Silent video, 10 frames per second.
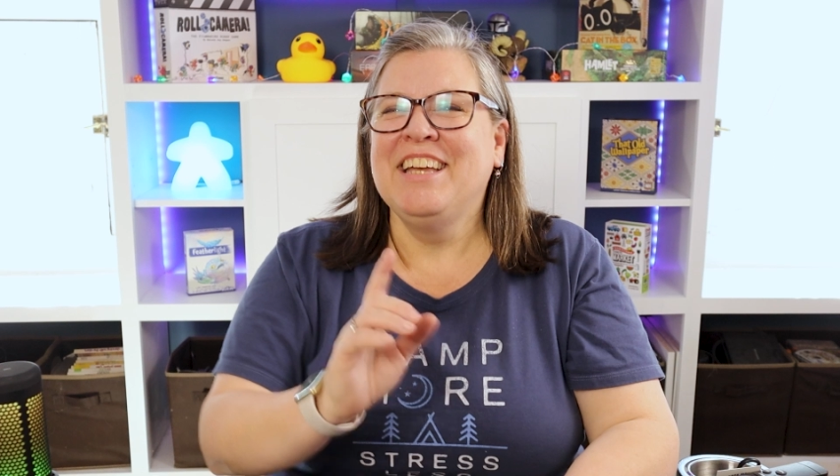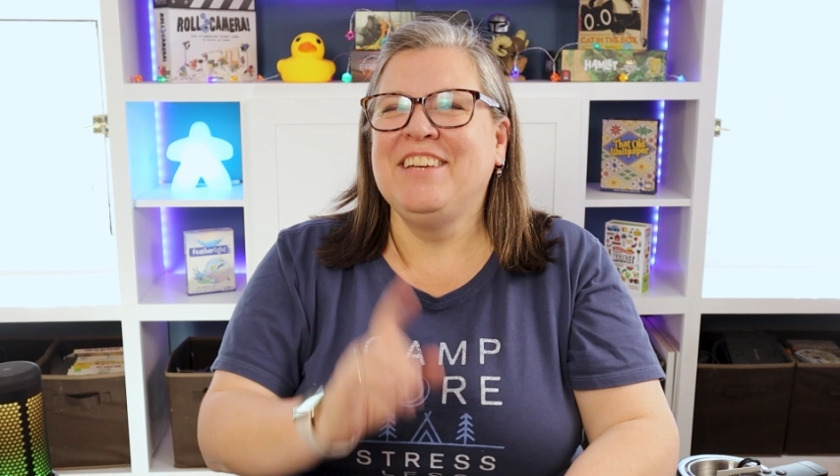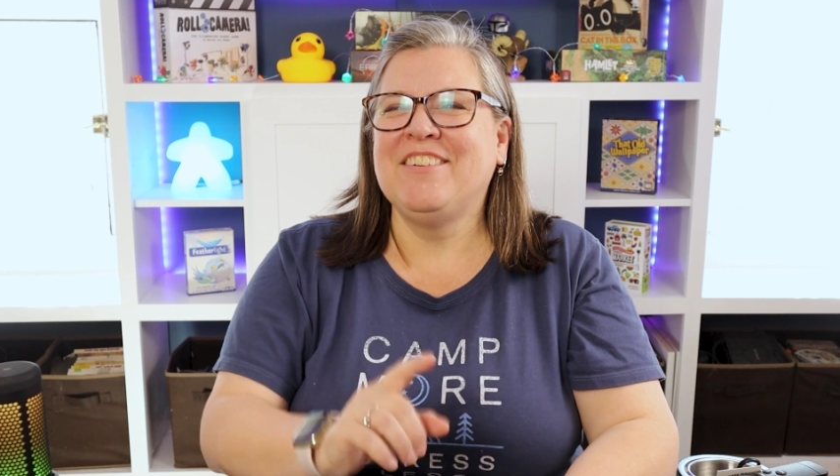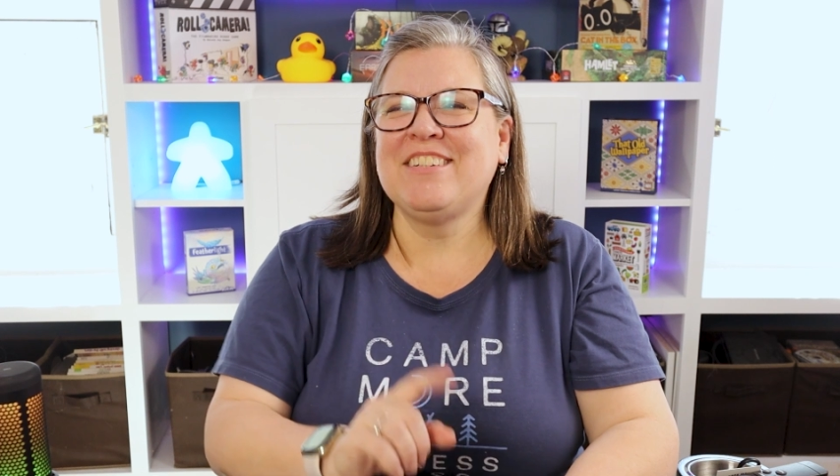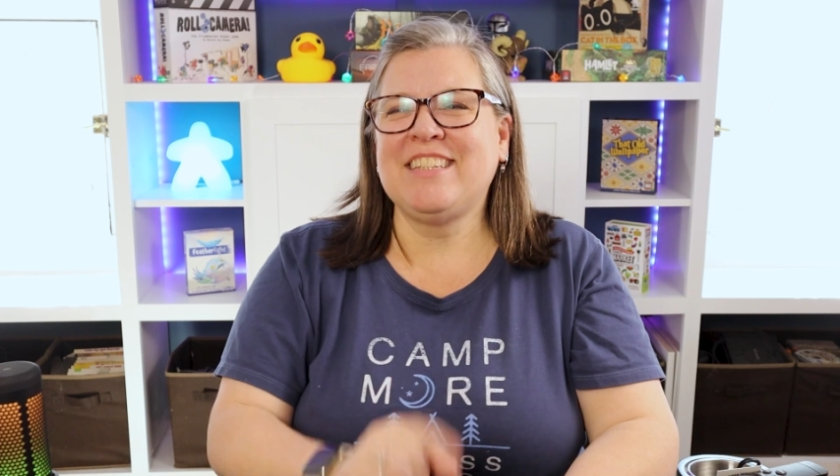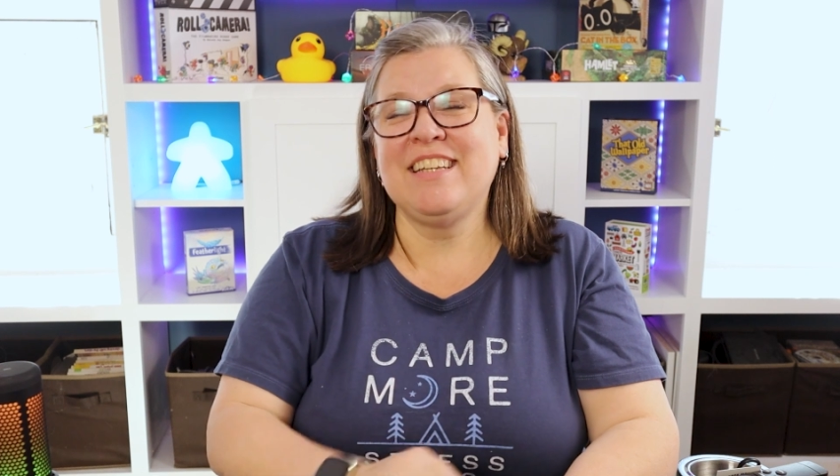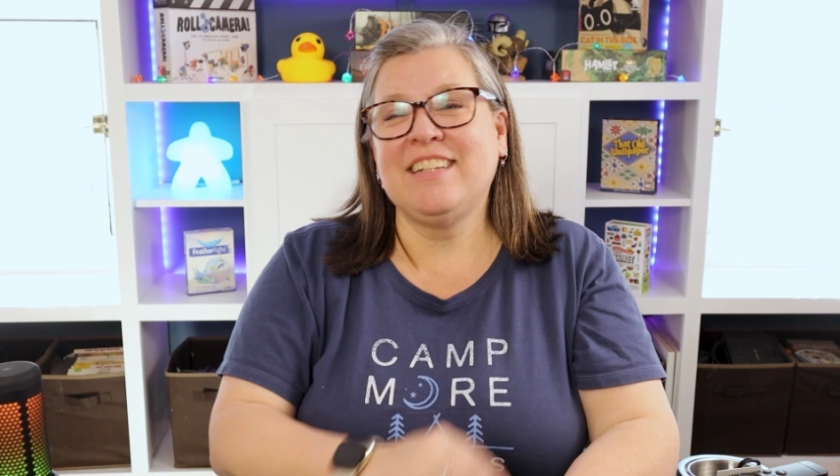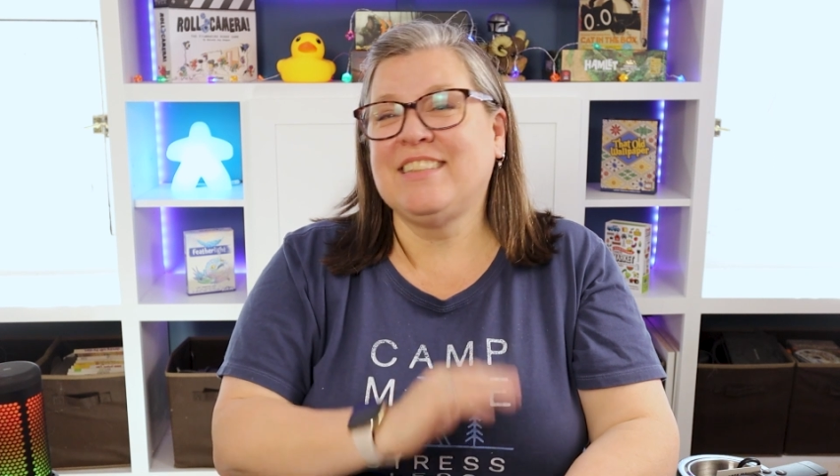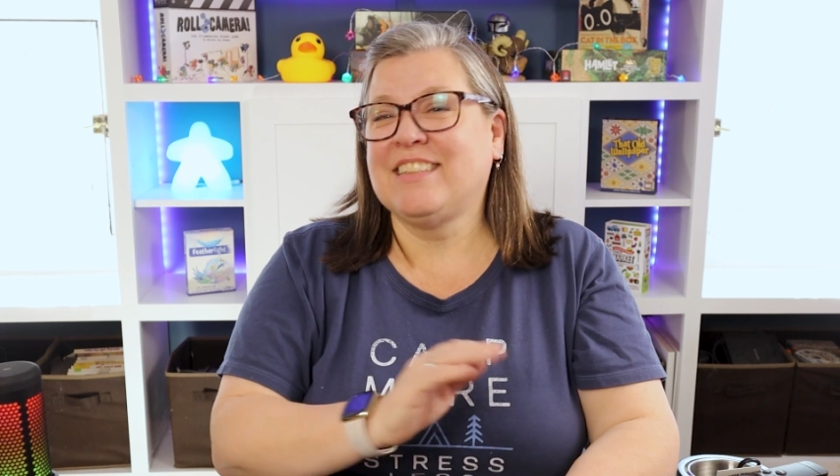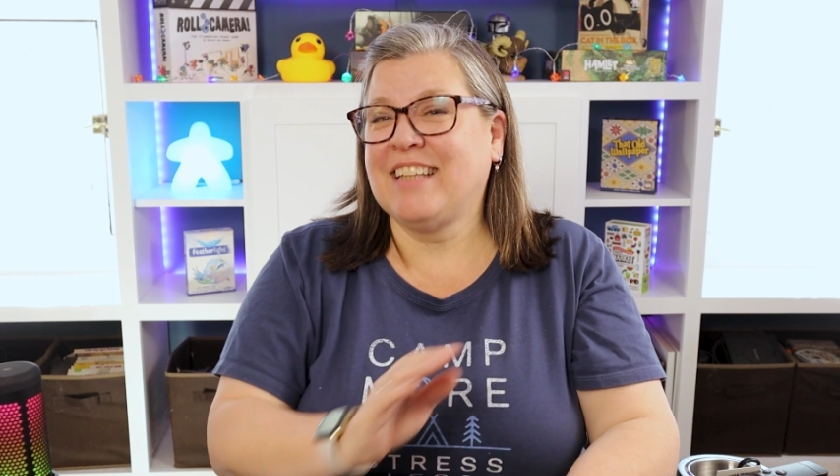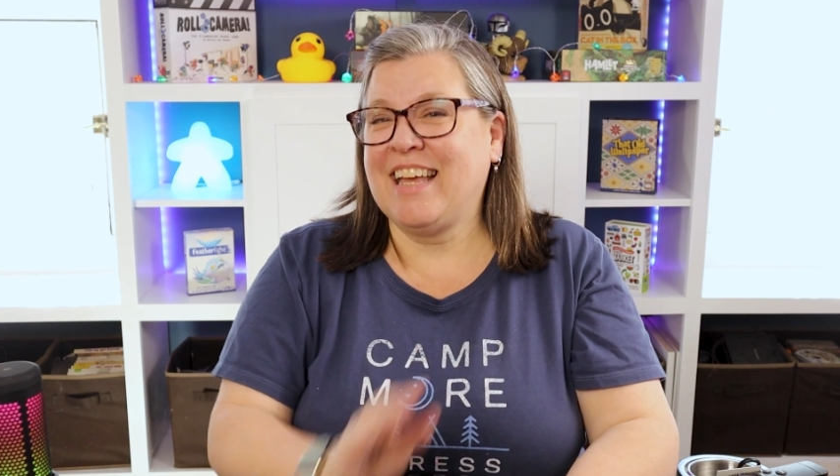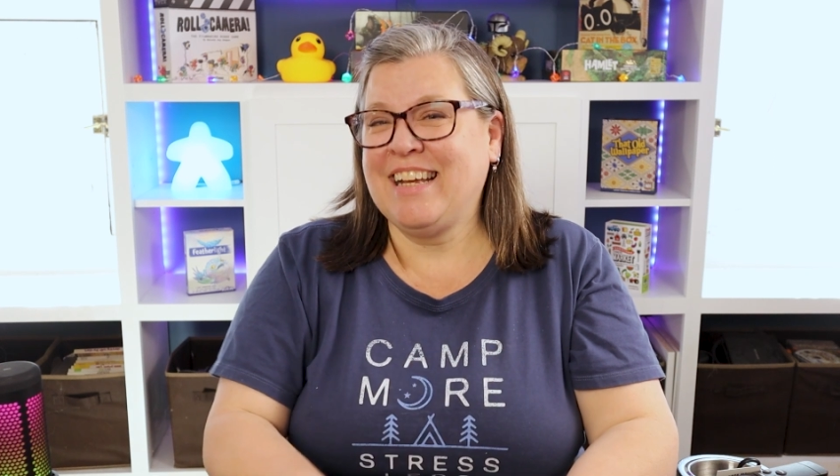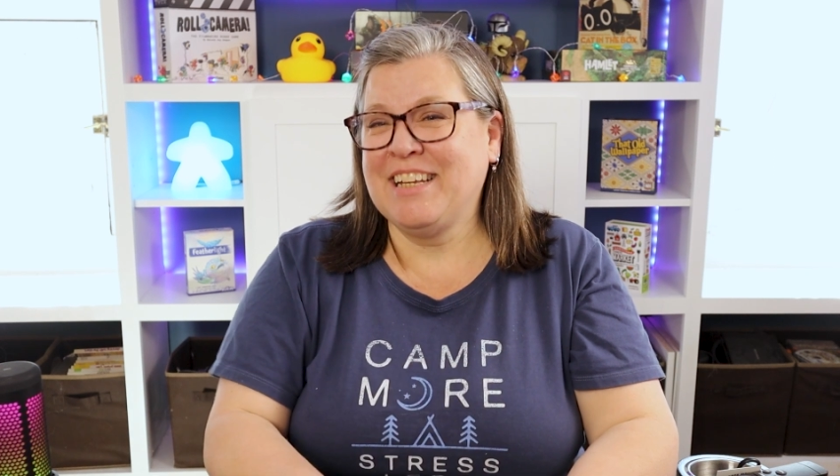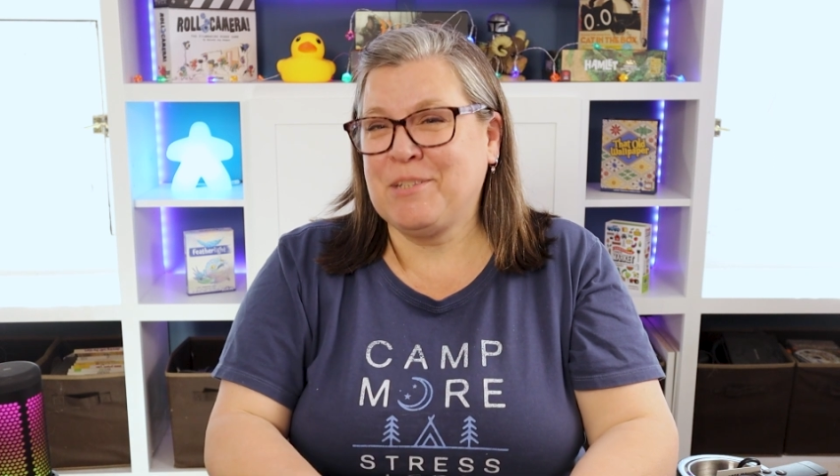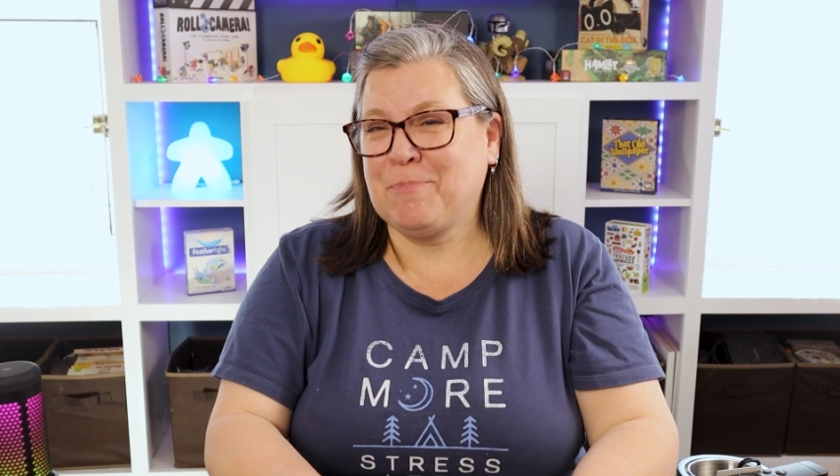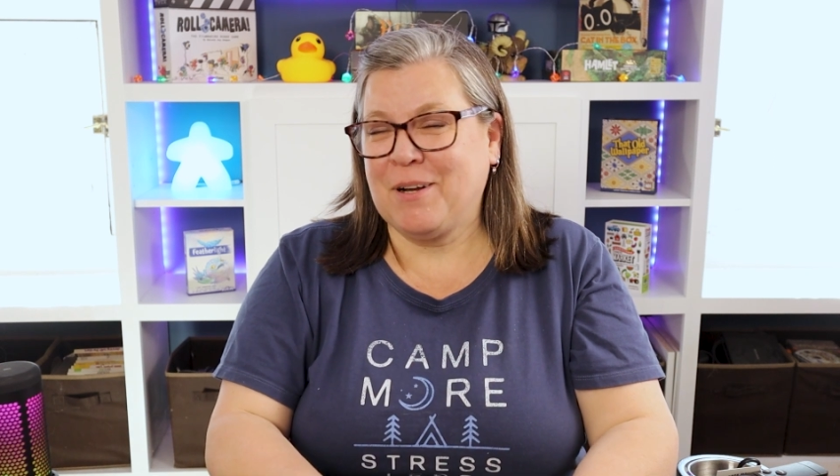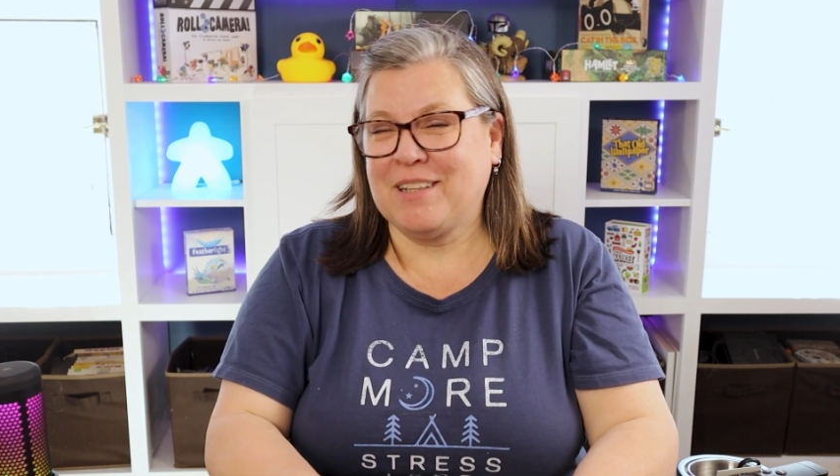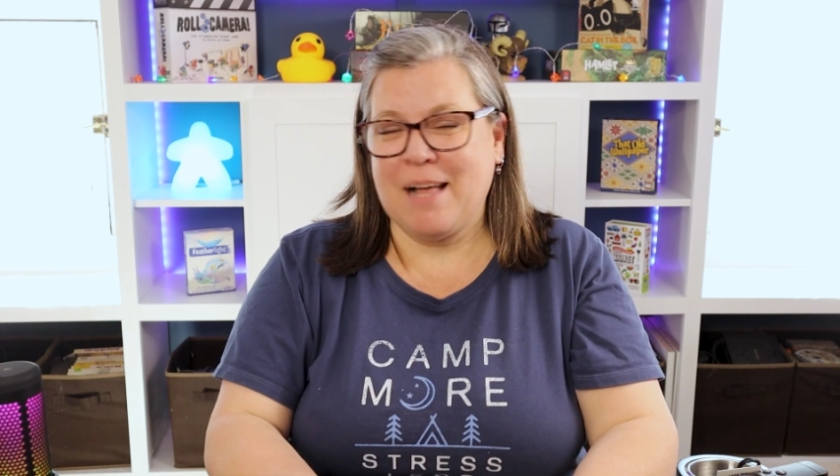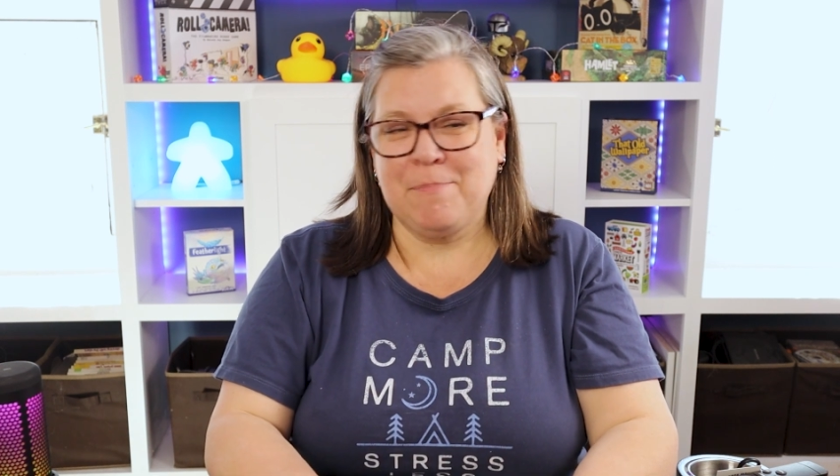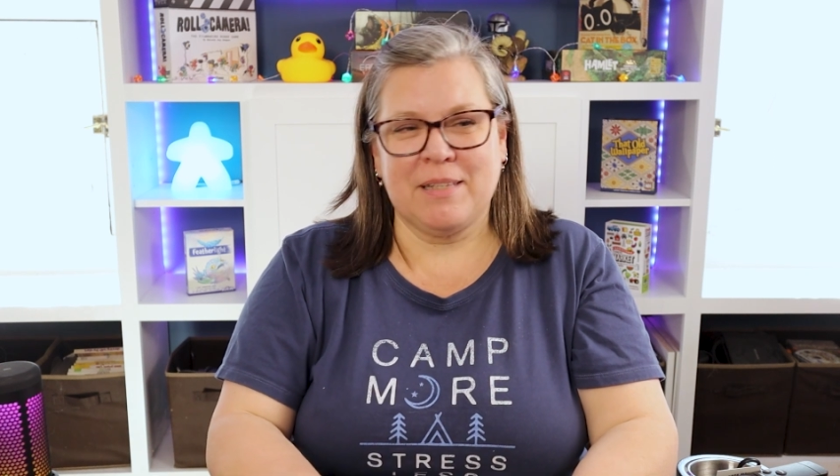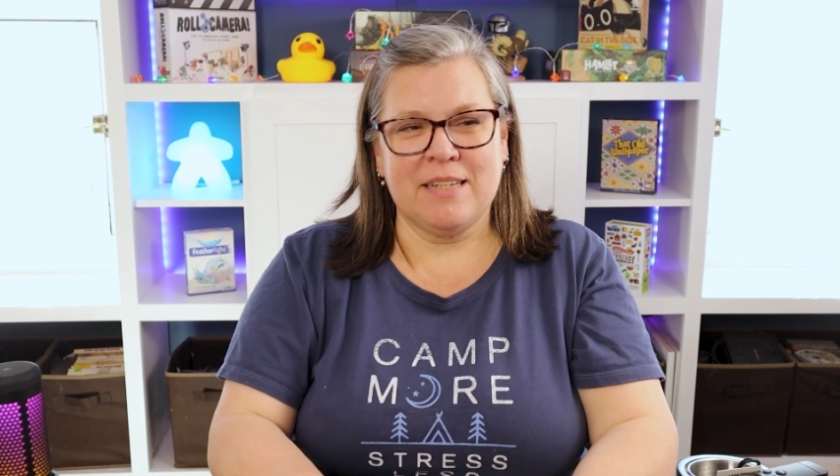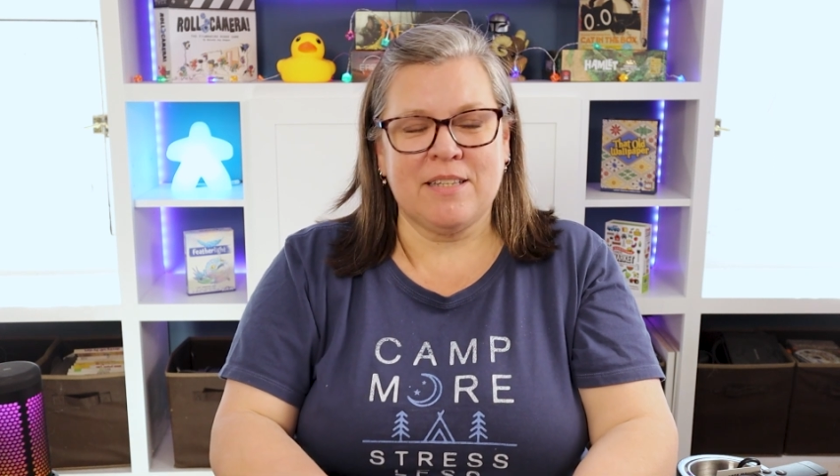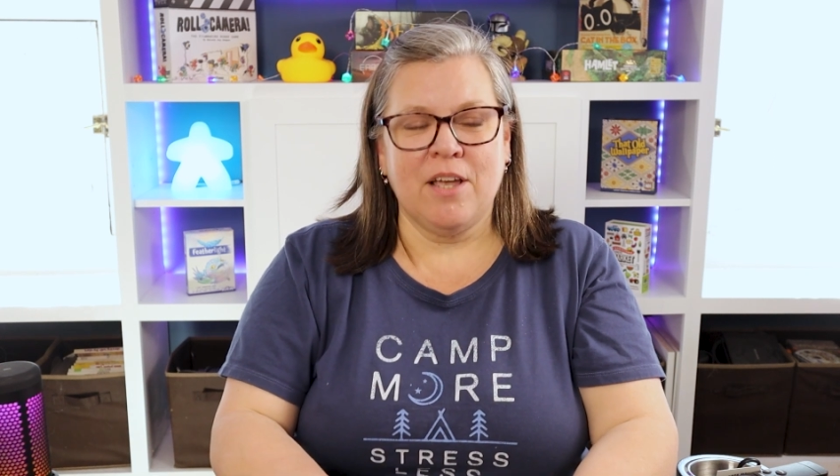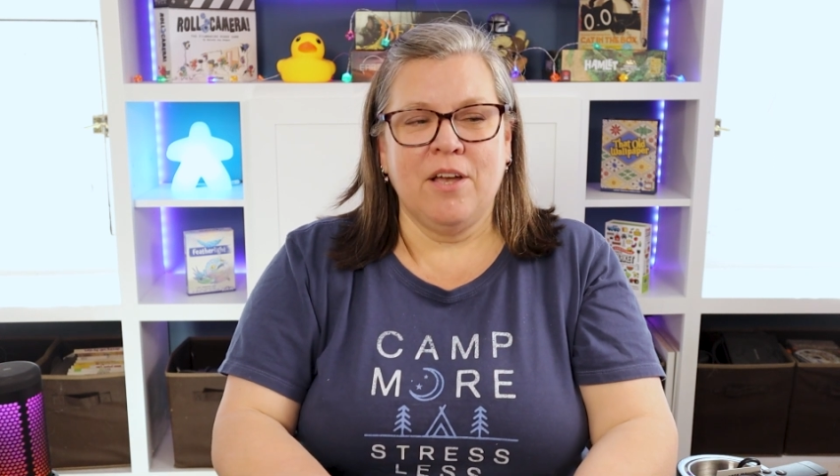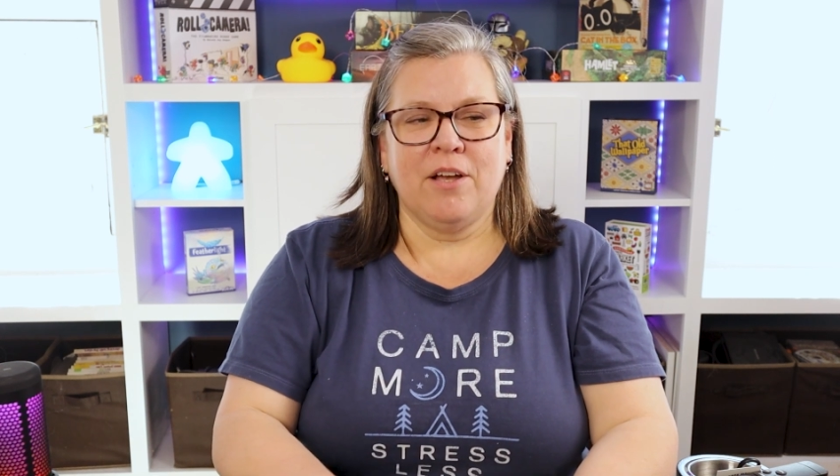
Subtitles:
You are still, like in Sprawlopolis,